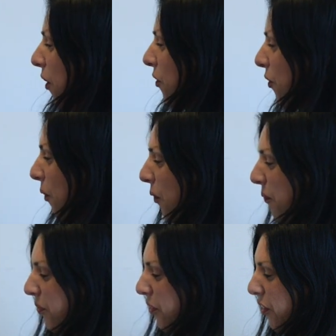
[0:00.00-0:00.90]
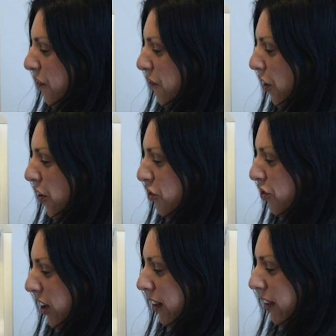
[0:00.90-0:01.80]
So, the first
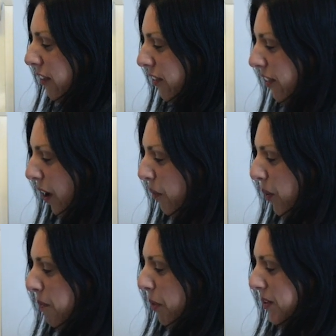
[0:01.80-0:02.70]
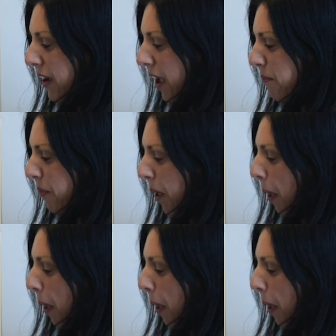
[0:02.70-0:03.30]
shield that we put up